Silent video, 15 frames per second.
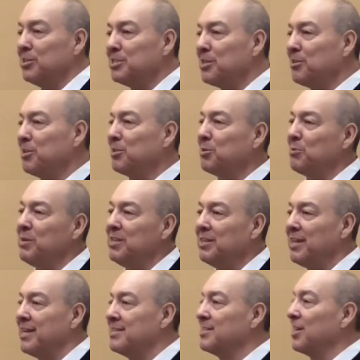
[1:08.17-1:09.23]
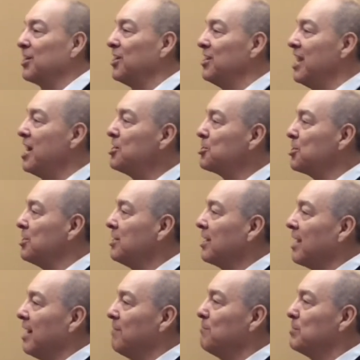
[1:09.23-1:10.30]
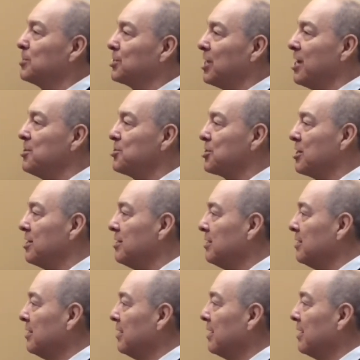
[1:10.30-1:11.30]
those are the three things, the connection, conversation,